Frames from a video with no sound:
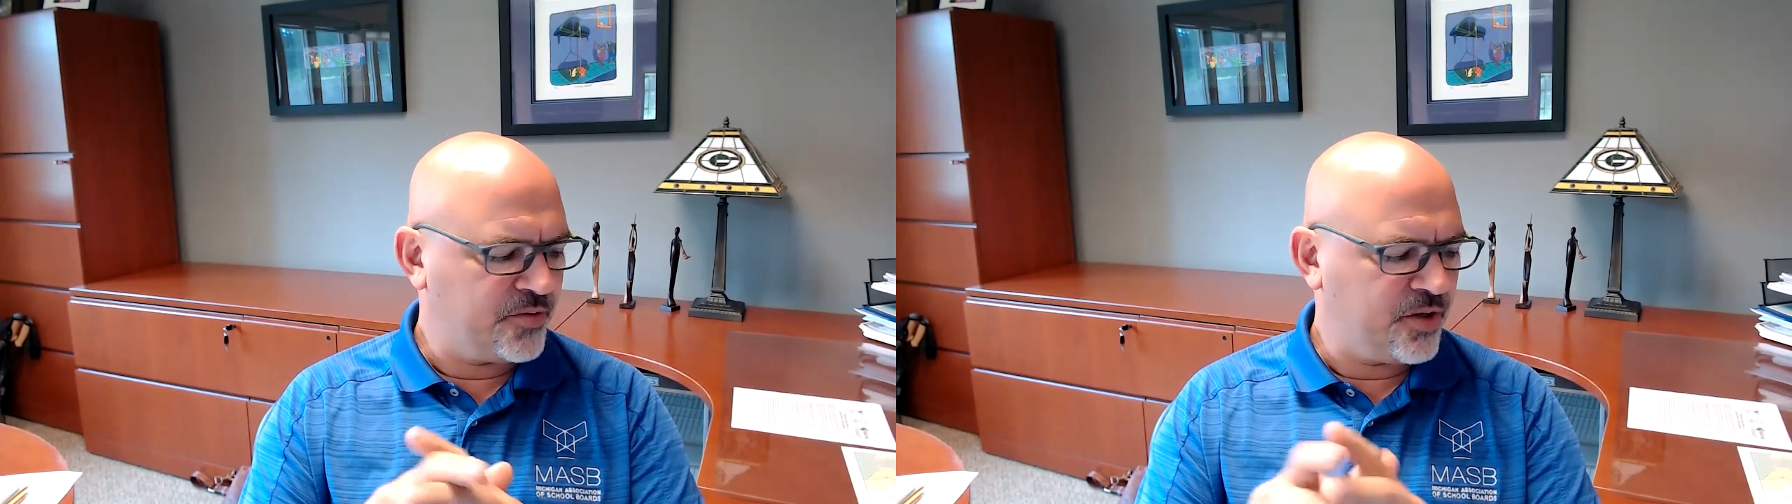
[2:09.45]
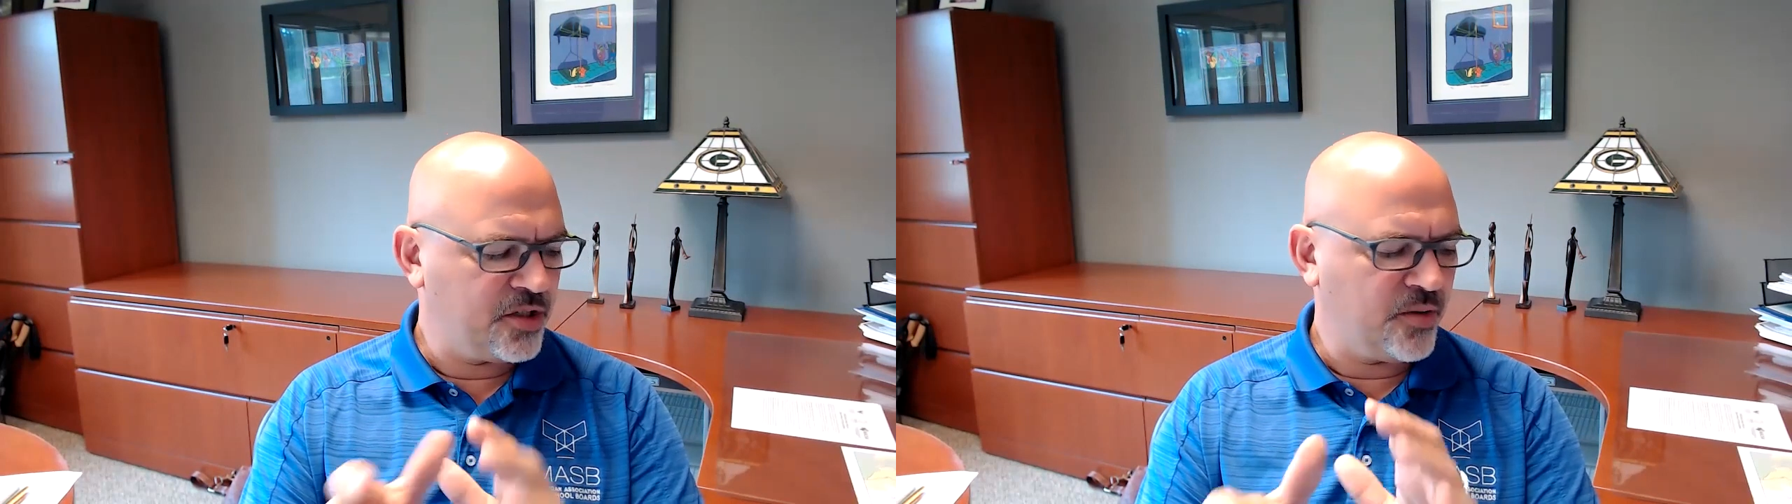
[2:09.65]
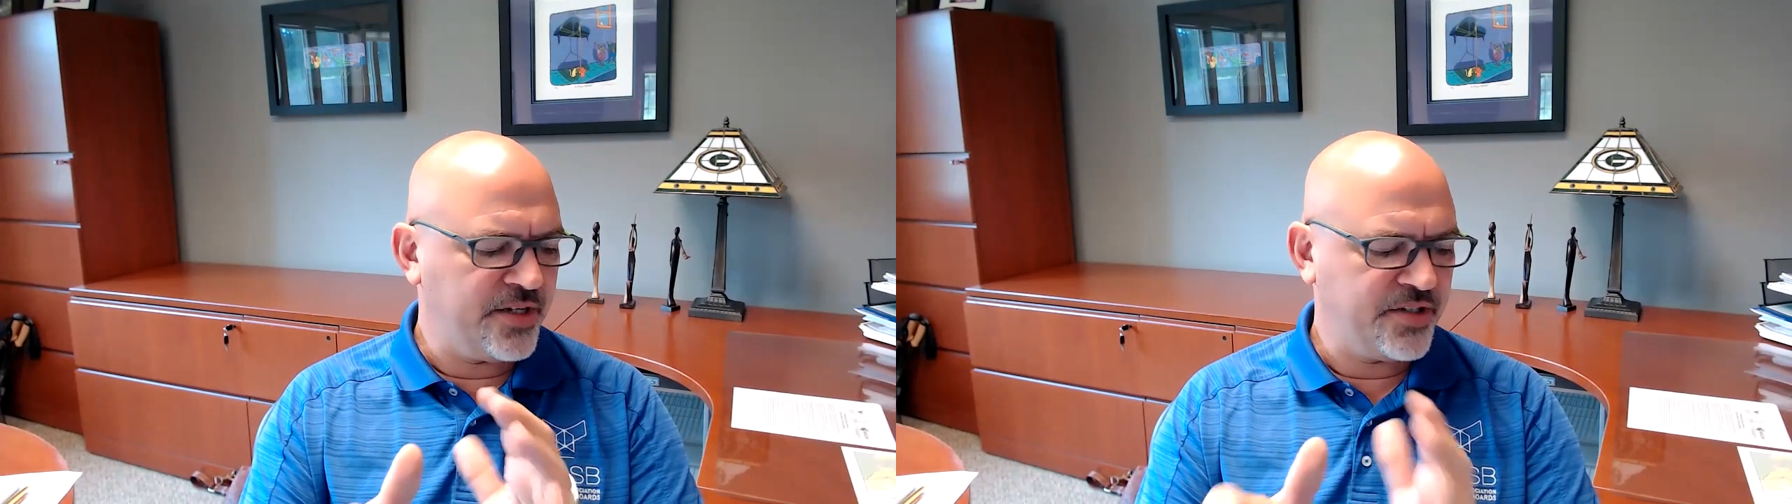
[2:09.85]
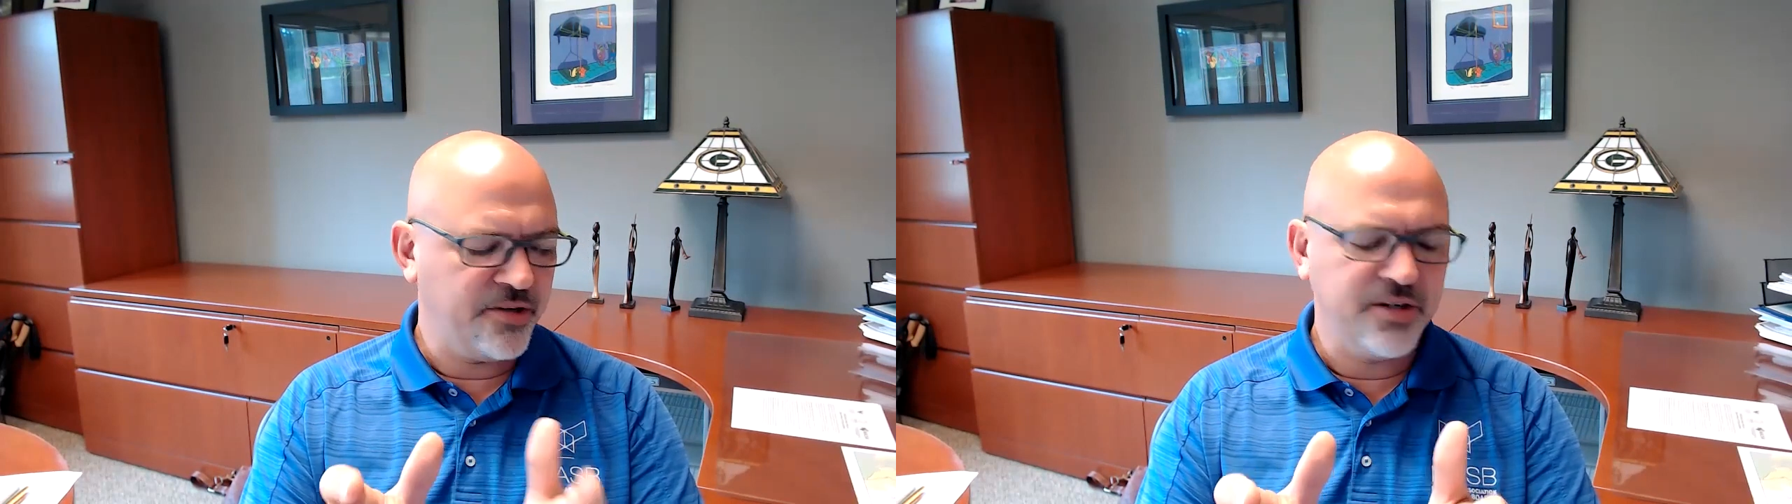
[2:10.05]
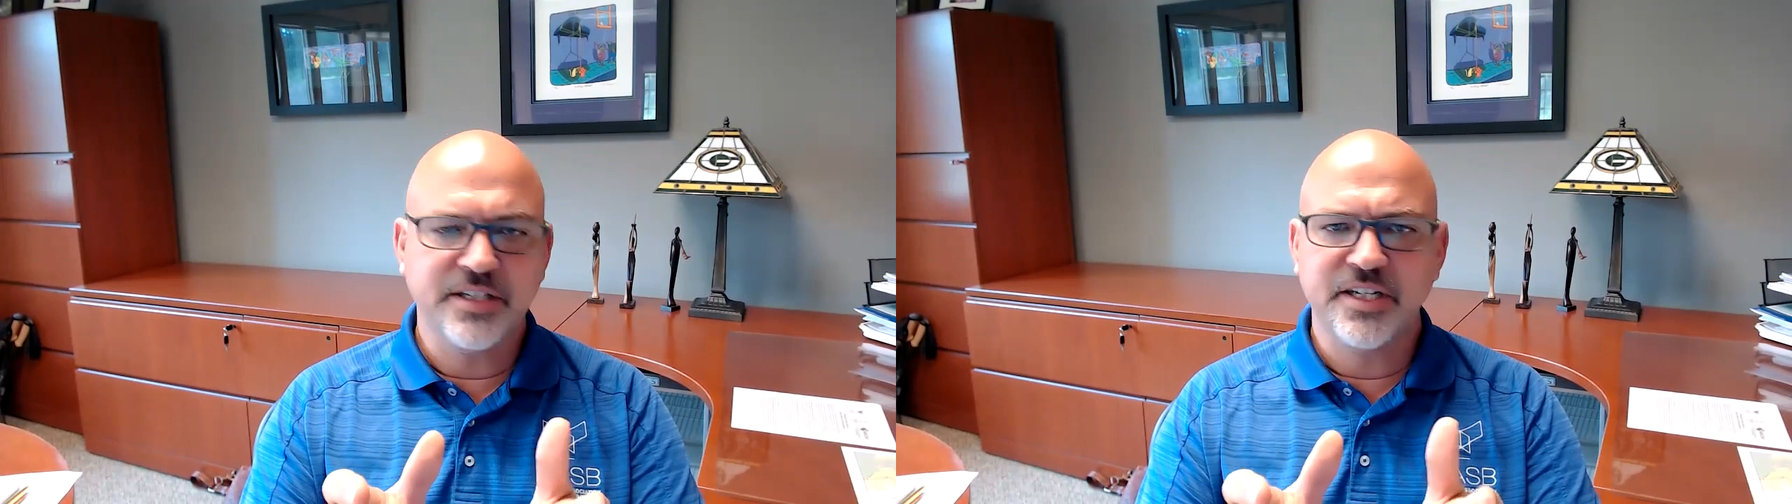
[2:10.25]
critical race
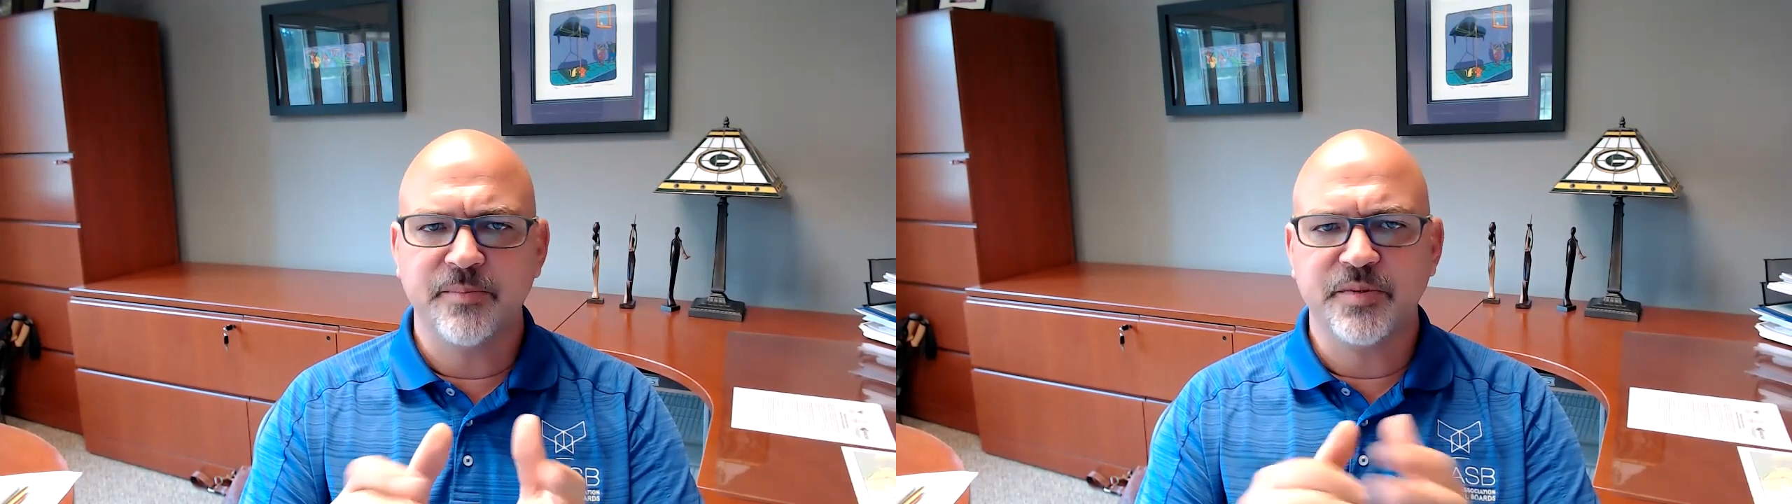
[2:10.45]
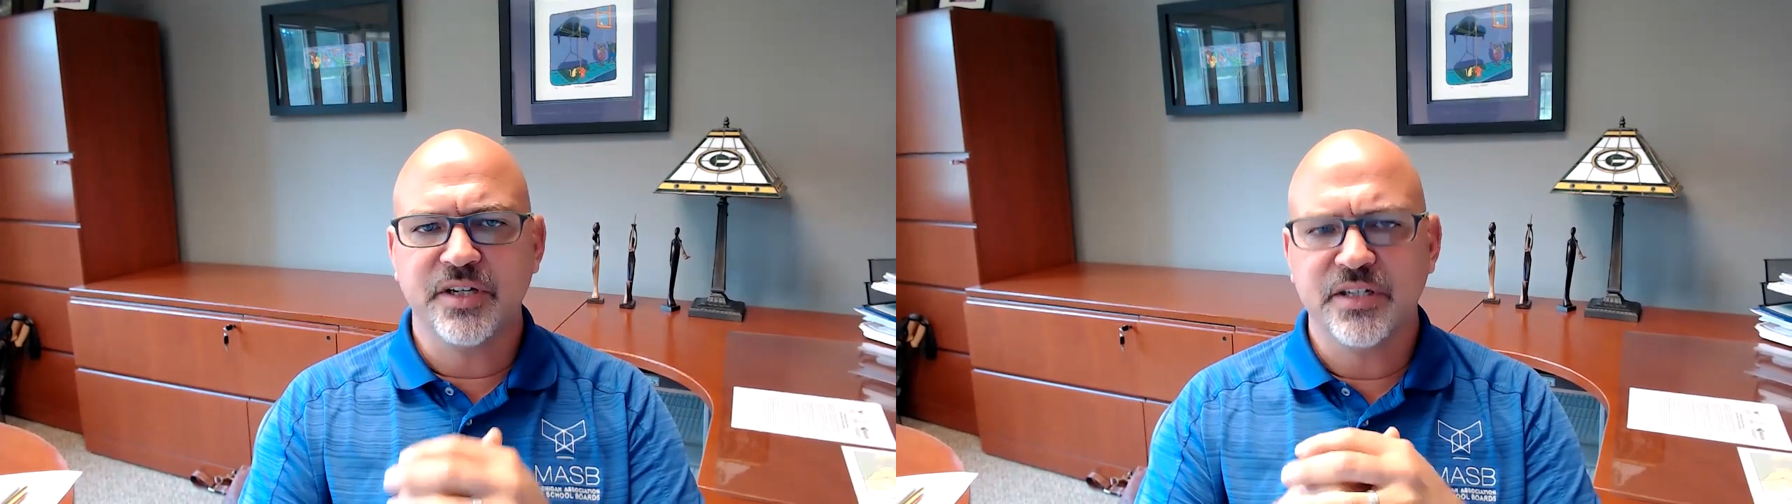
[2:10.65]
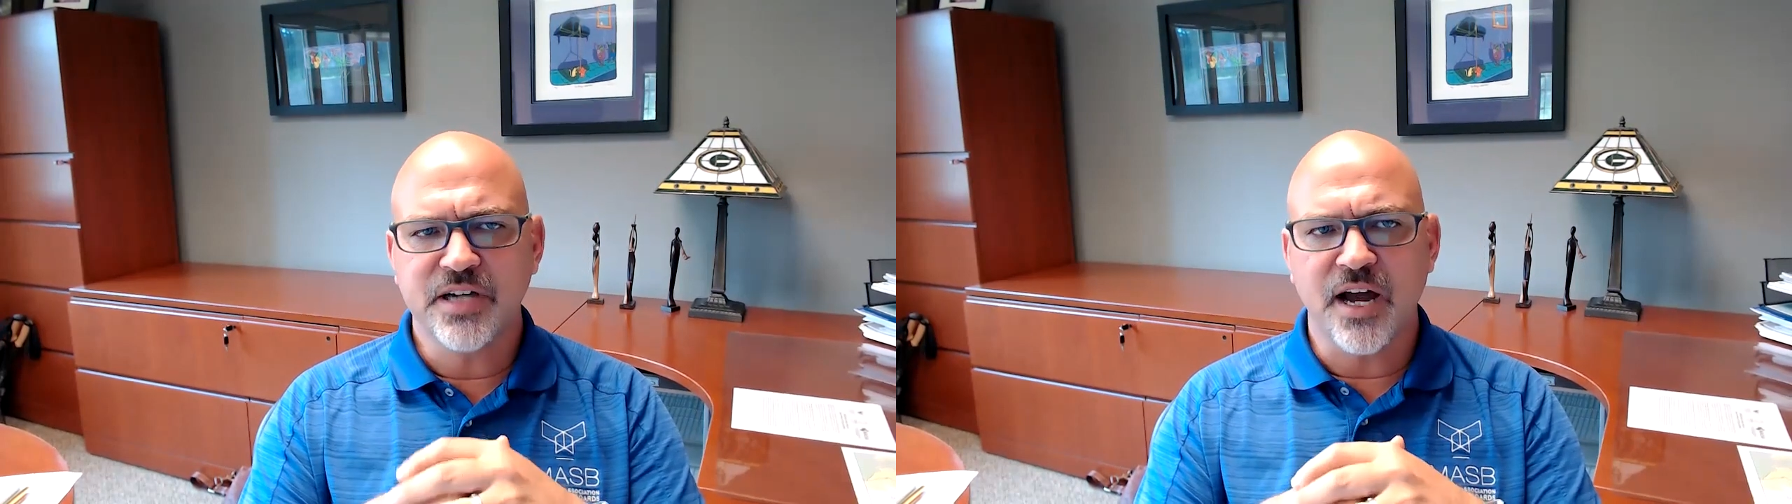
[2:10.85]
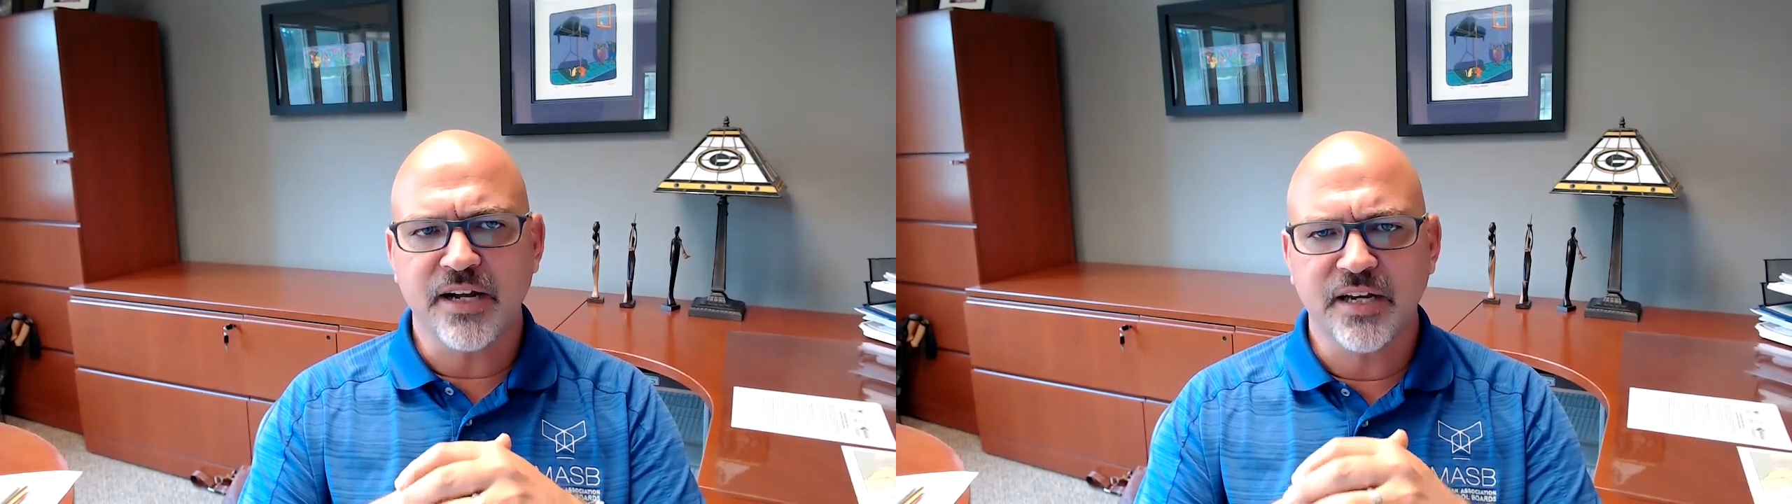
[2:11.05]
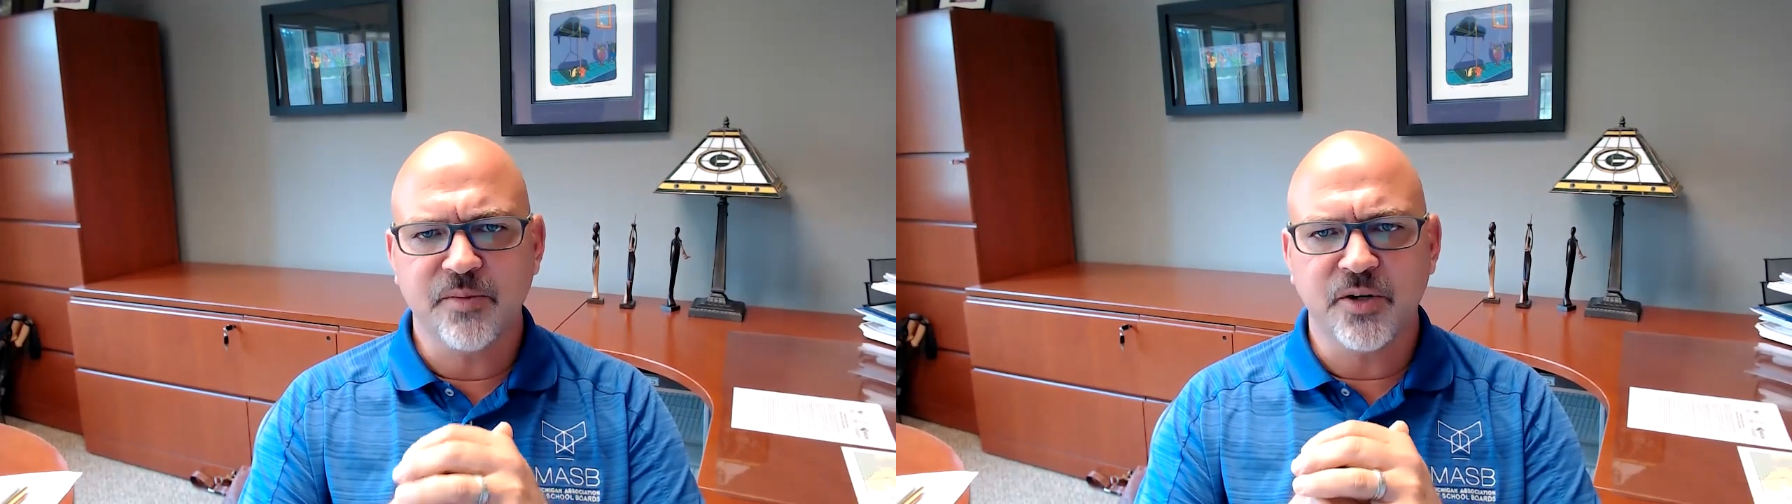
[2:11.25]
theory tips and
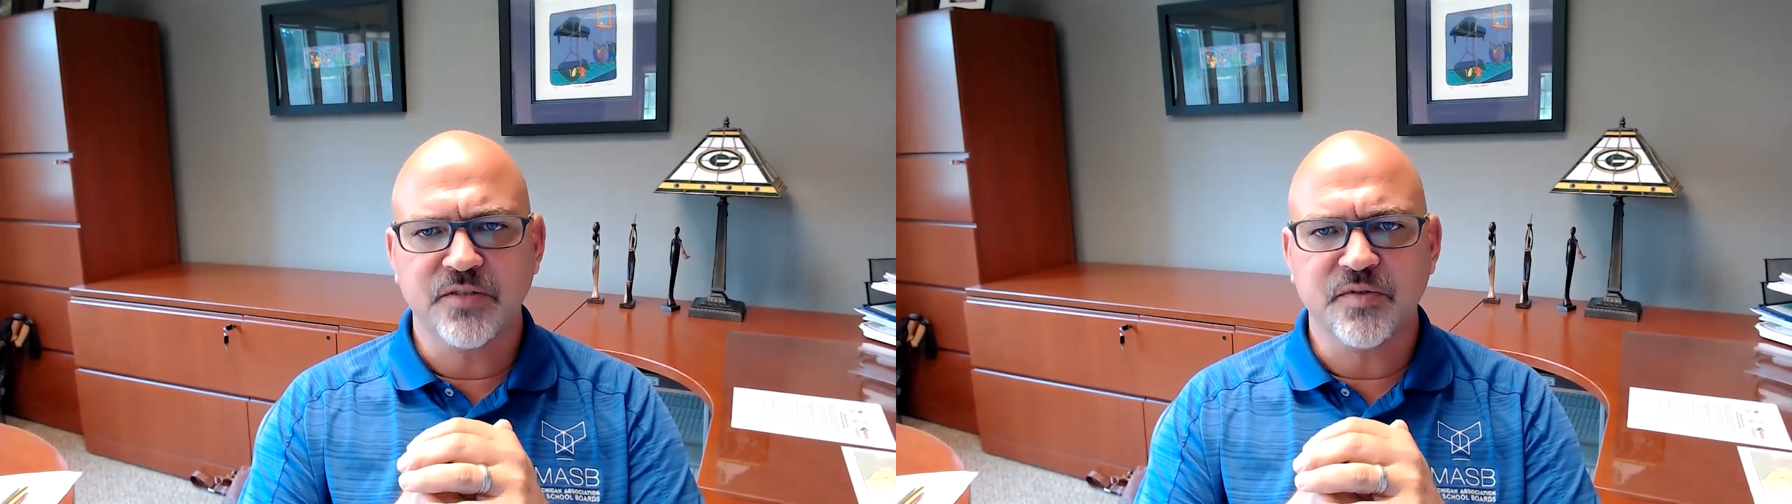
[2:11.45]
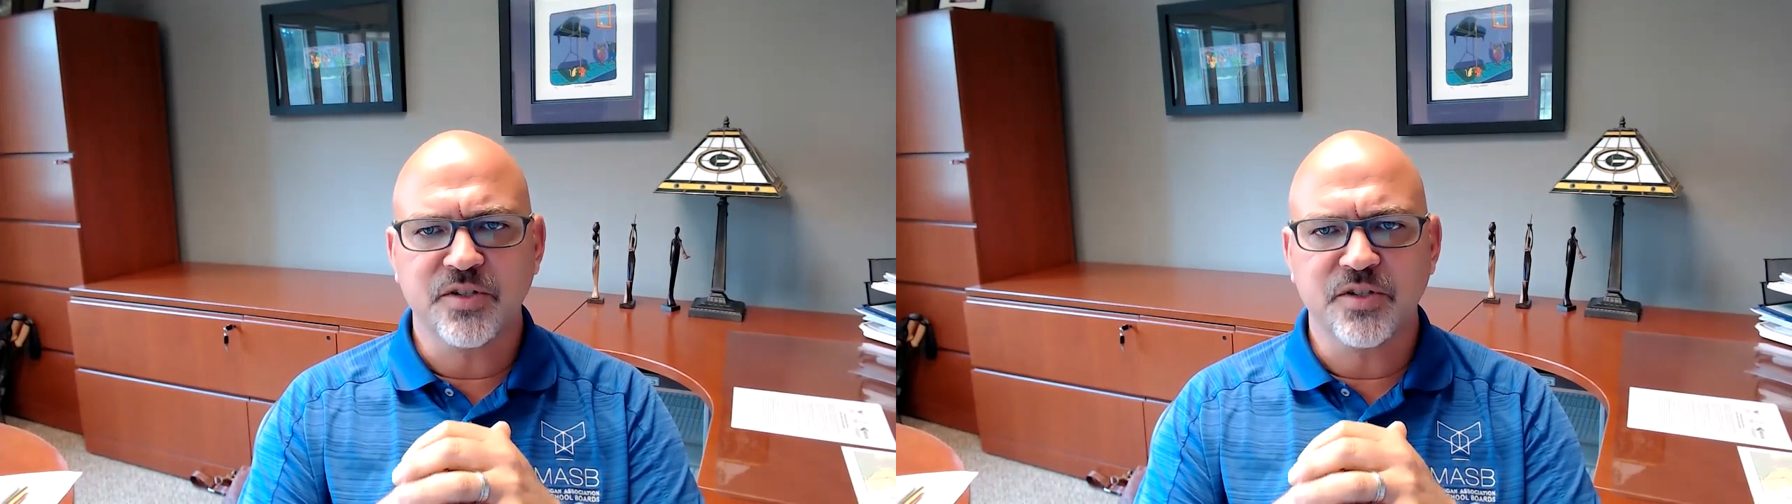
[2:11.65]
talking points